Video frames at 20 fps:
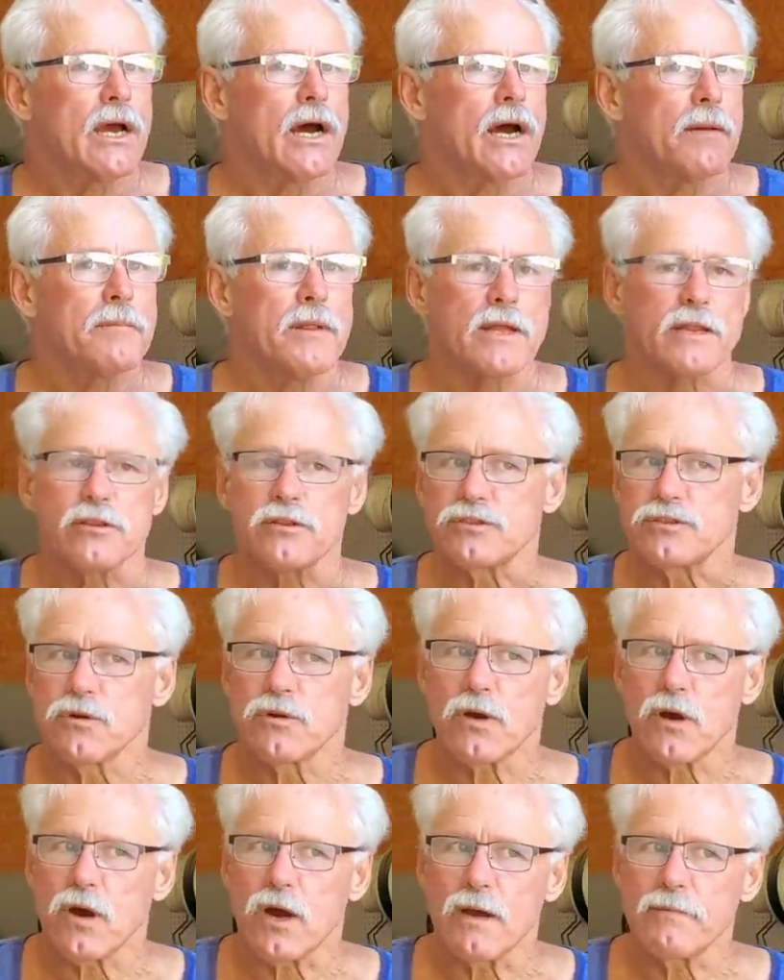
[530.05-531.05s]
I'm like, there's no
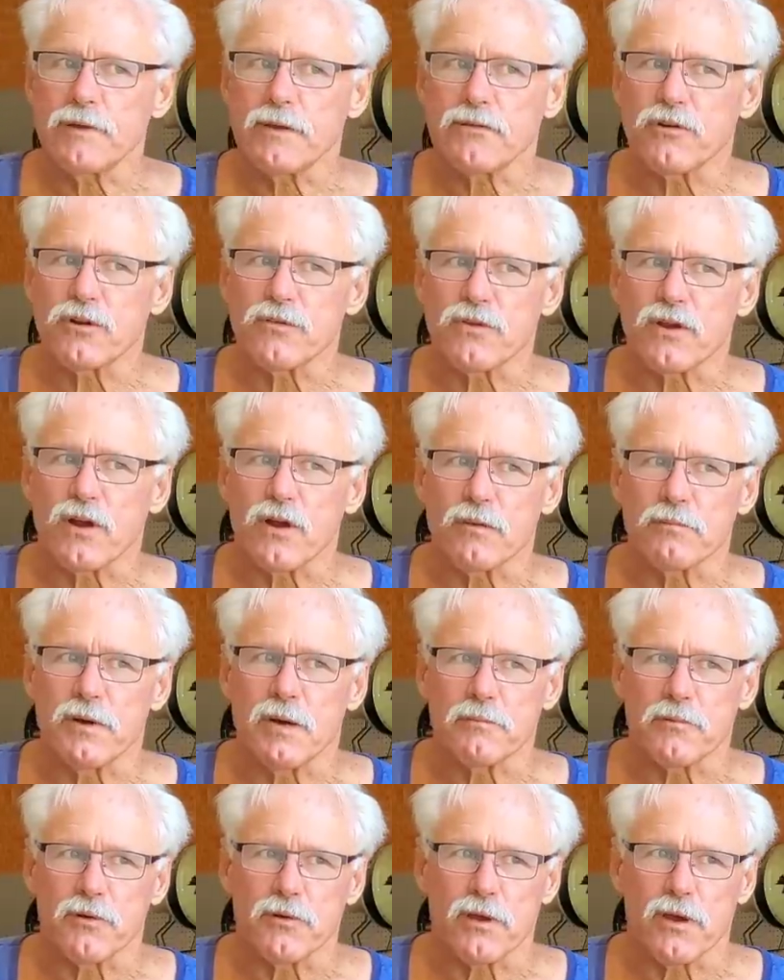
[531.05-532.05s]
car, I've never heard of a car
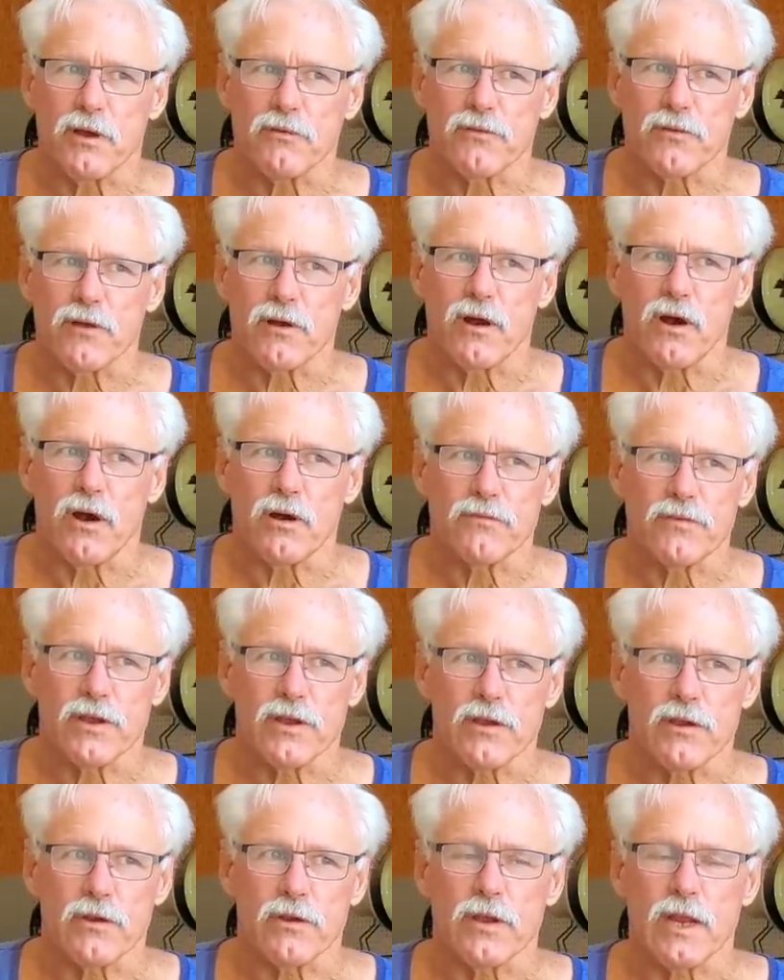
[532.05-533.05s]
bomb going off, off
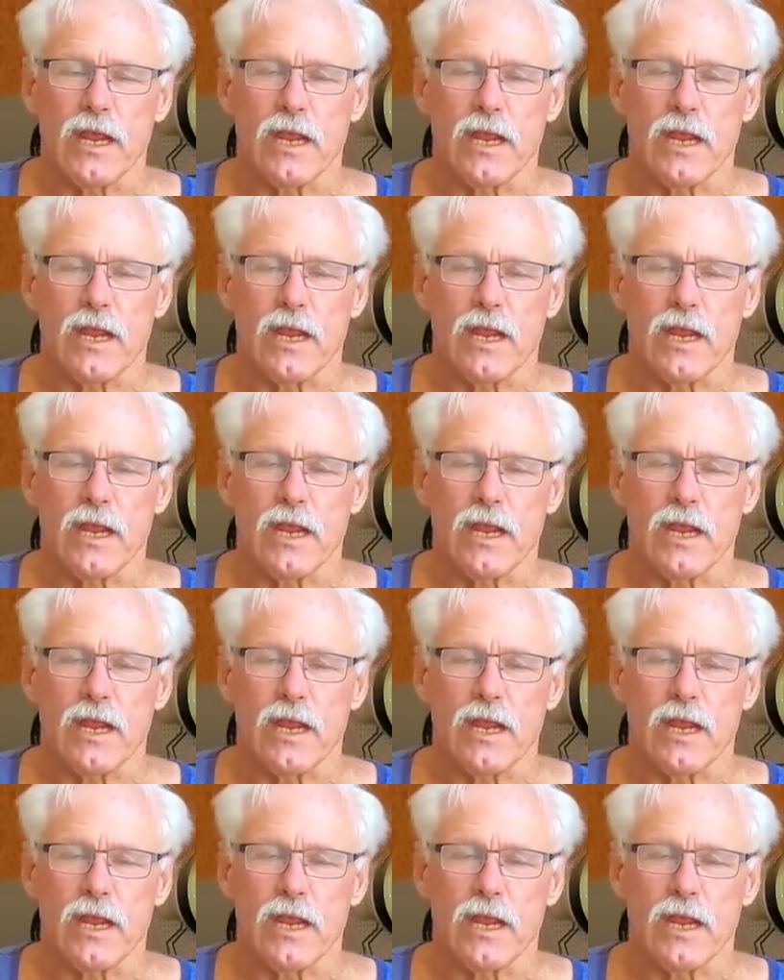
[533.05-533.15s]
here.